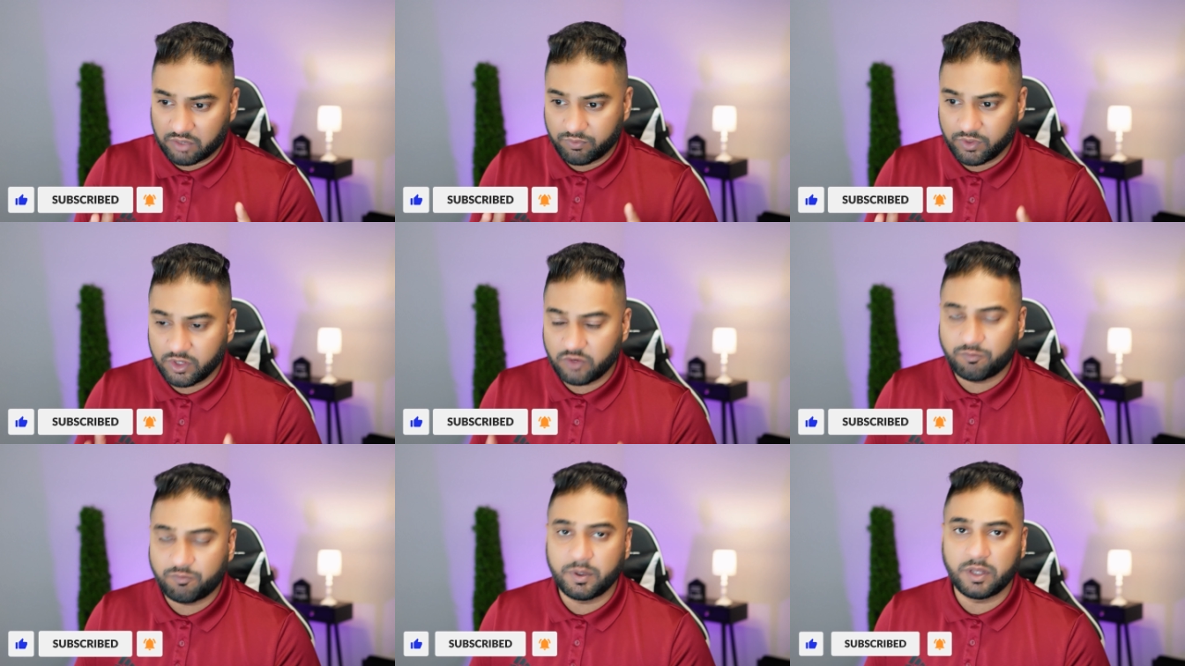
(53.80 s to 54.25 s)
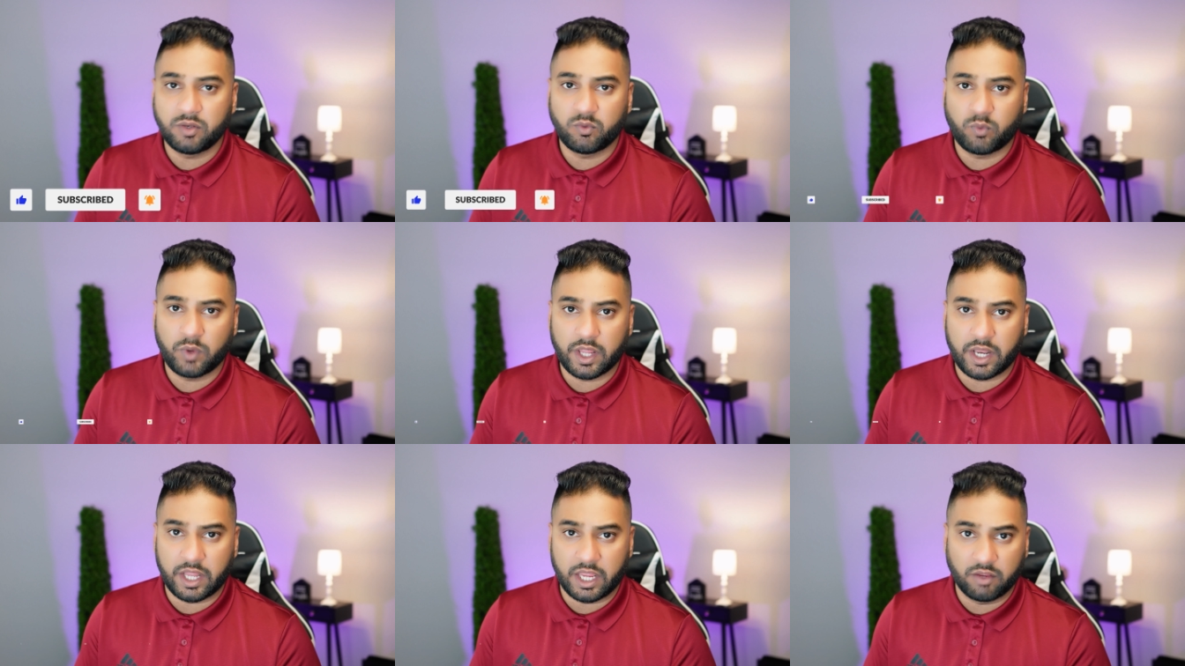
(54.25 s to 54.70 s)
that
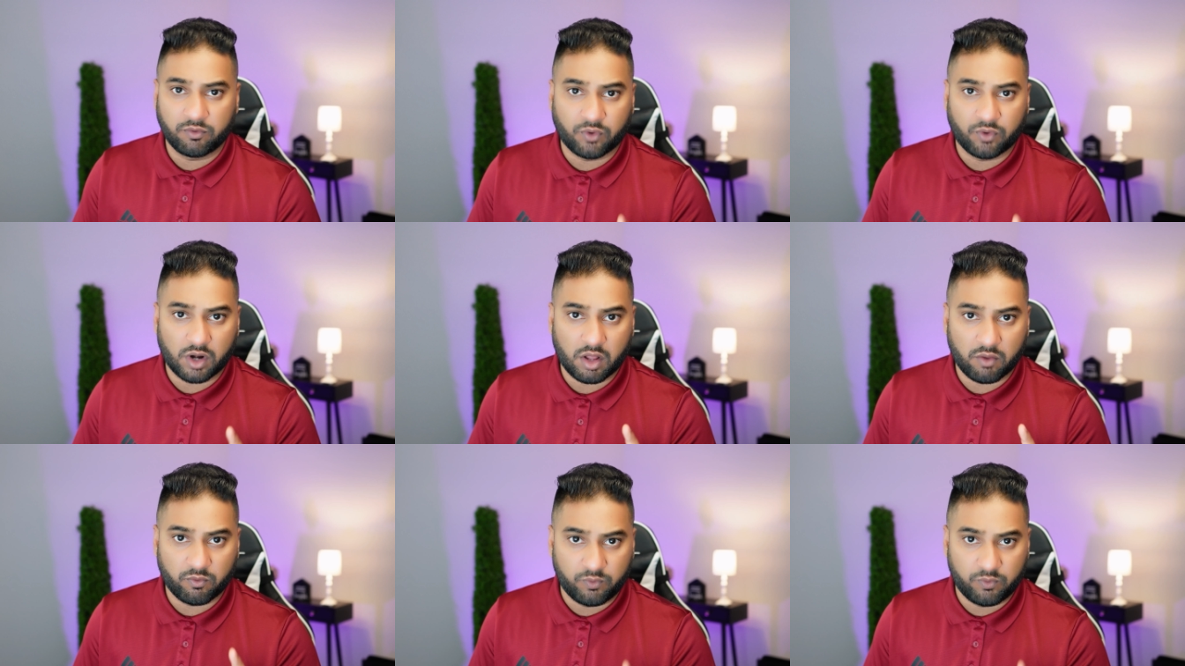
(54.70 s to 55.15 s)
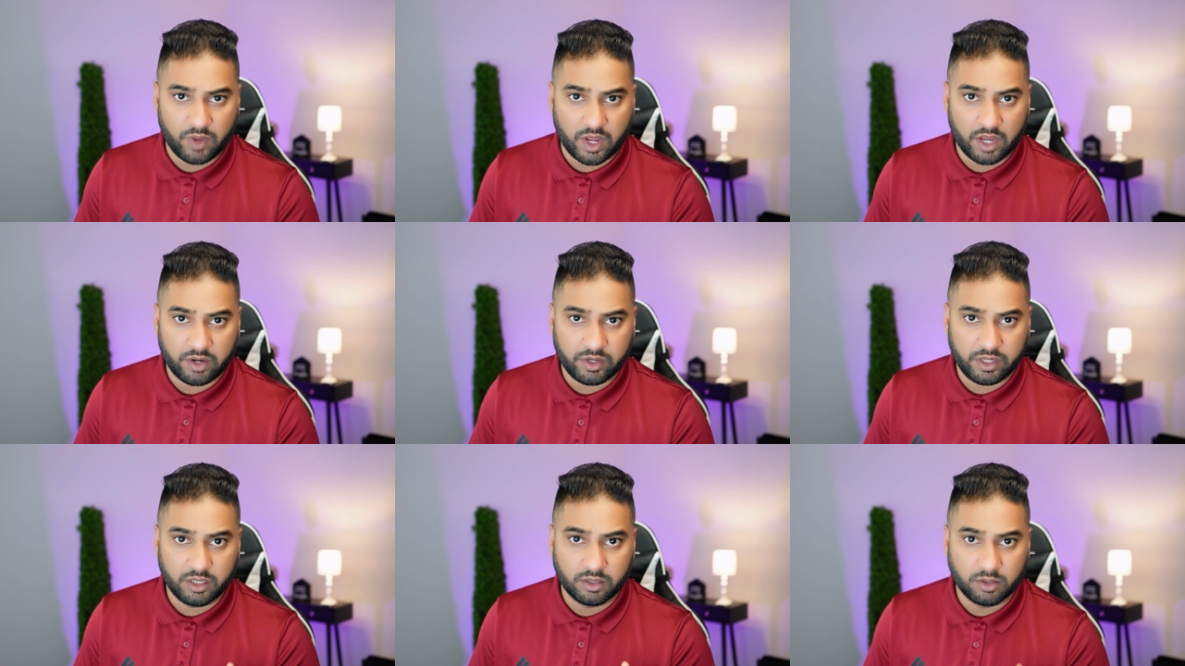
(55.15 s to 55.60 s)
we've been waiting for a
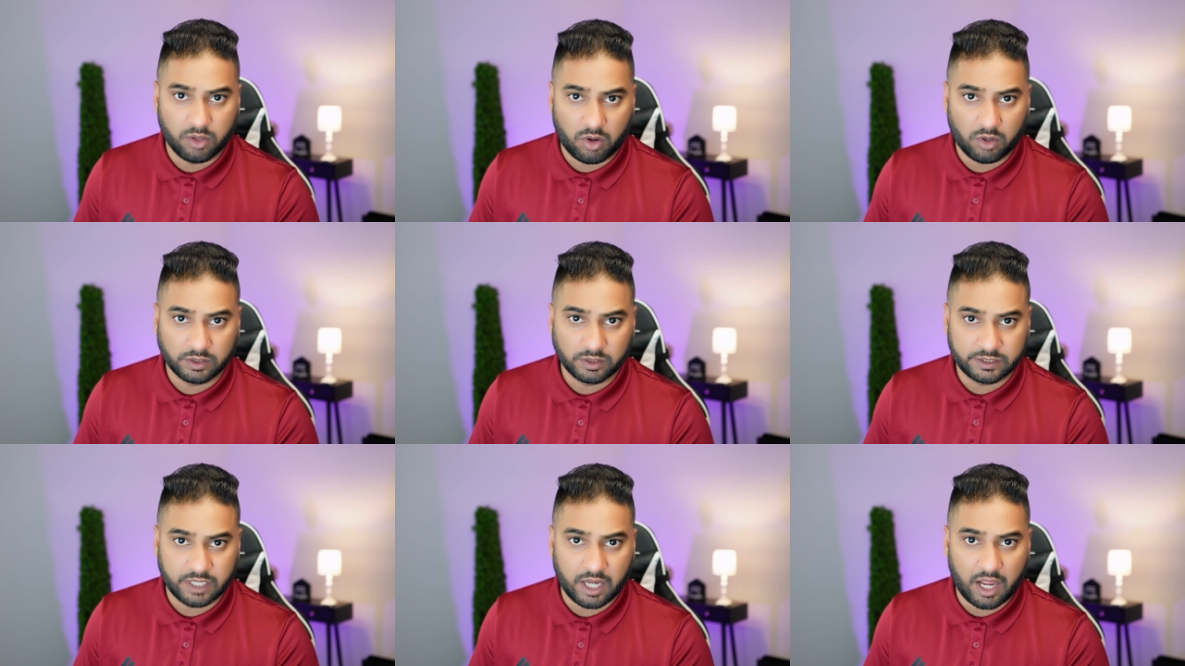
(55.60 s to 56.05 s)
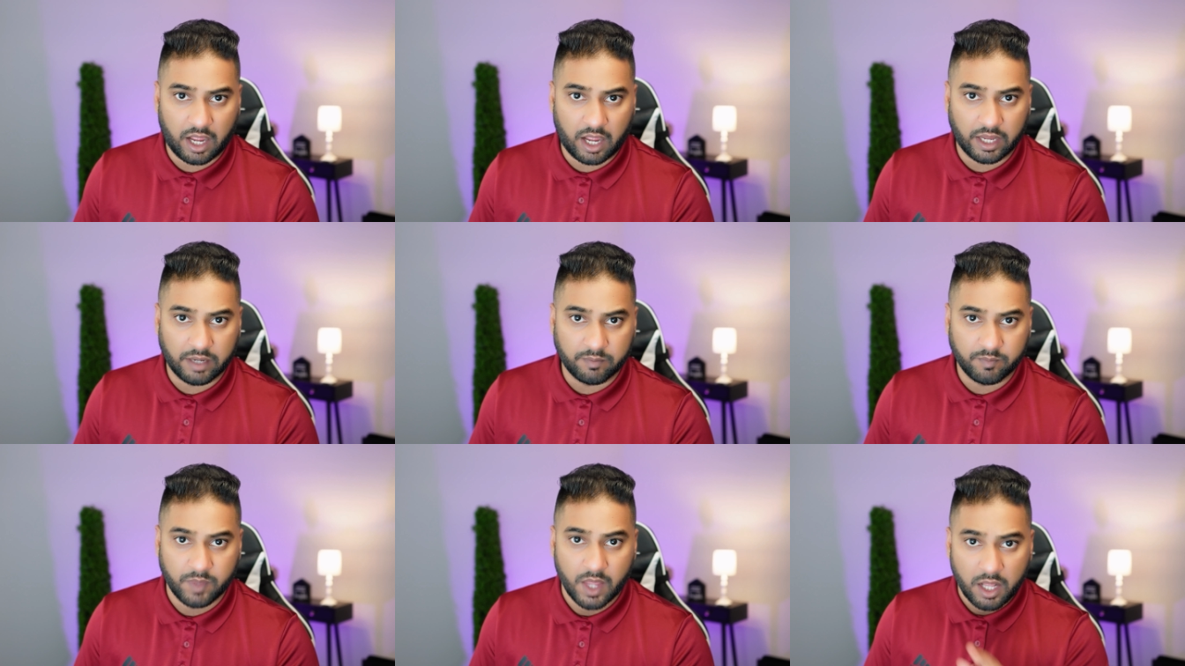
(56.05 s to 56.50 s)
very long
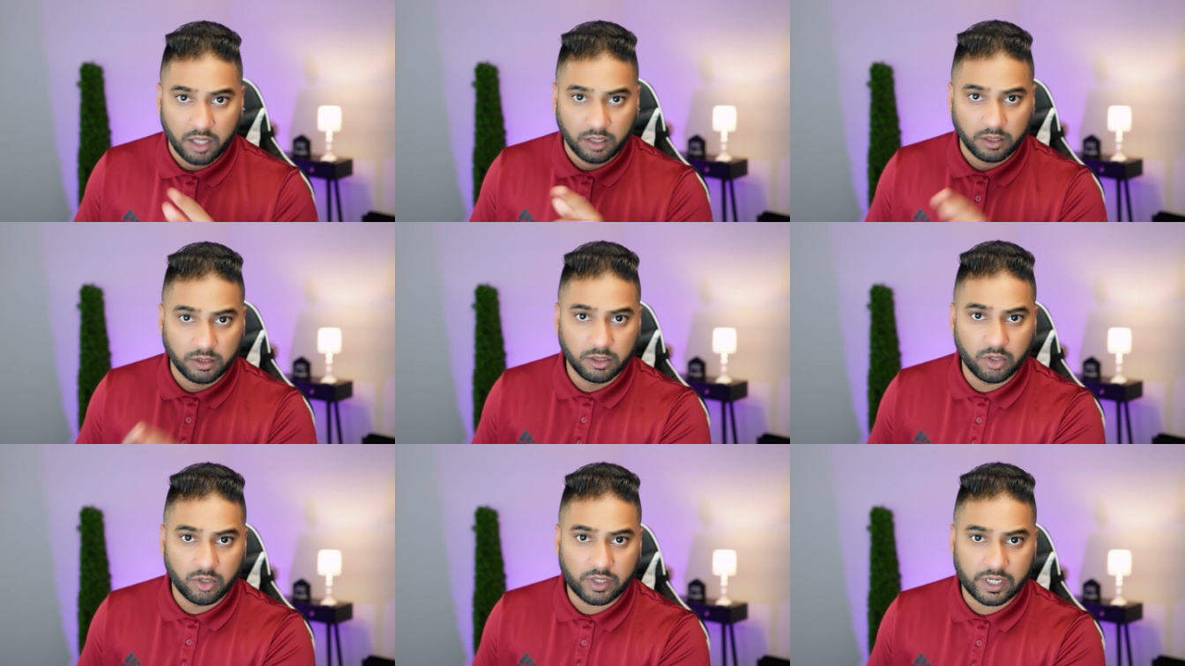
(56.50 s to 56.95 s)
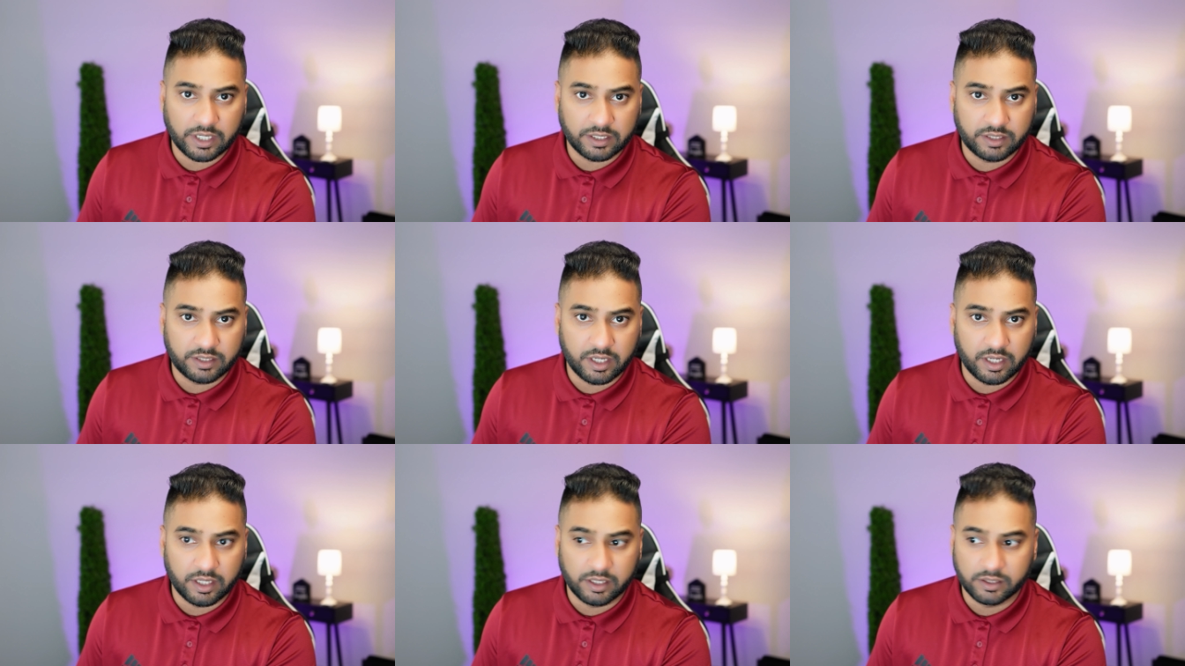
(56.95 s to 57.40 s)
time.
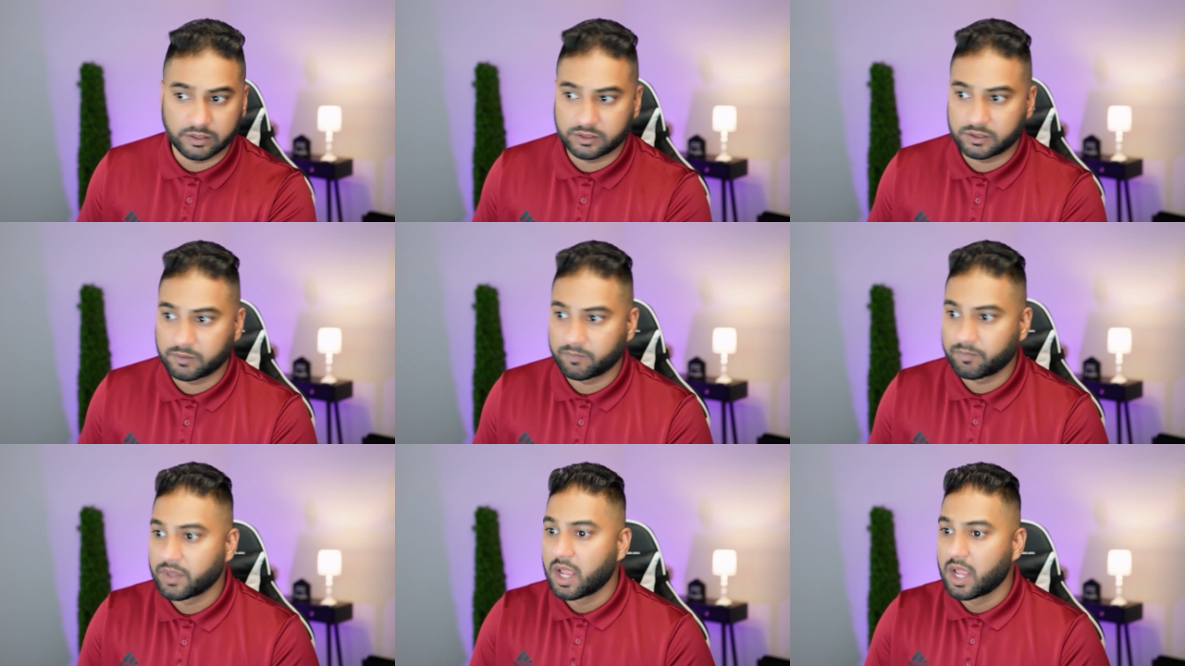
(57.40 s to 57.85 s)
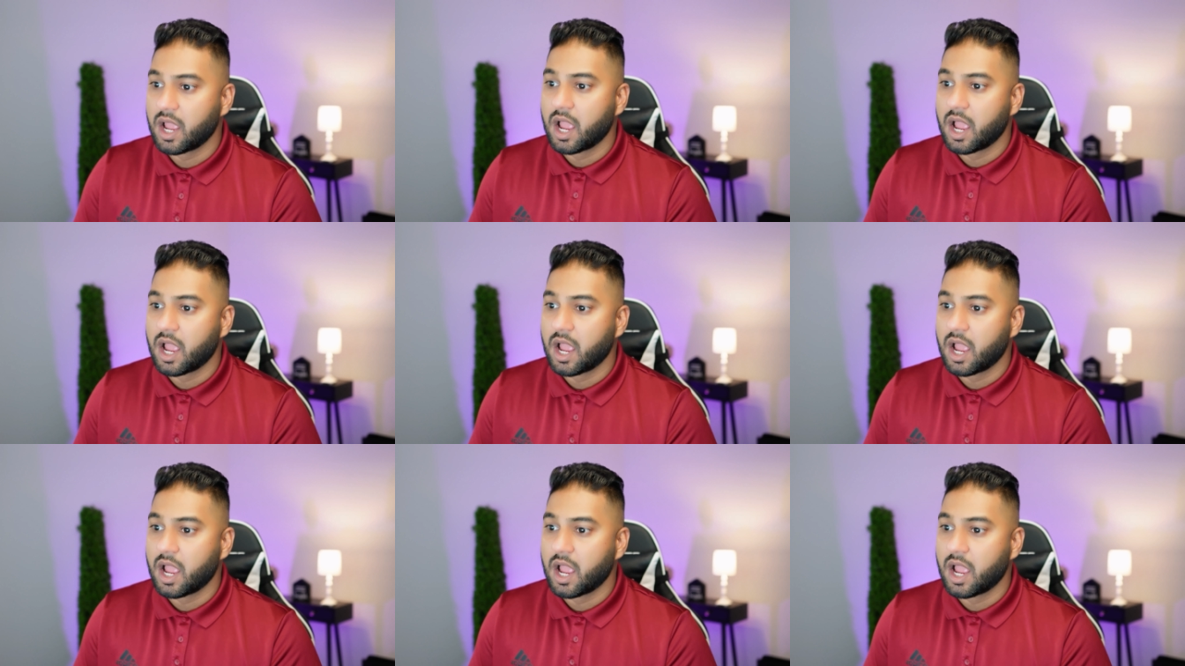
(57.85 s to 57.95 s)
Look at this.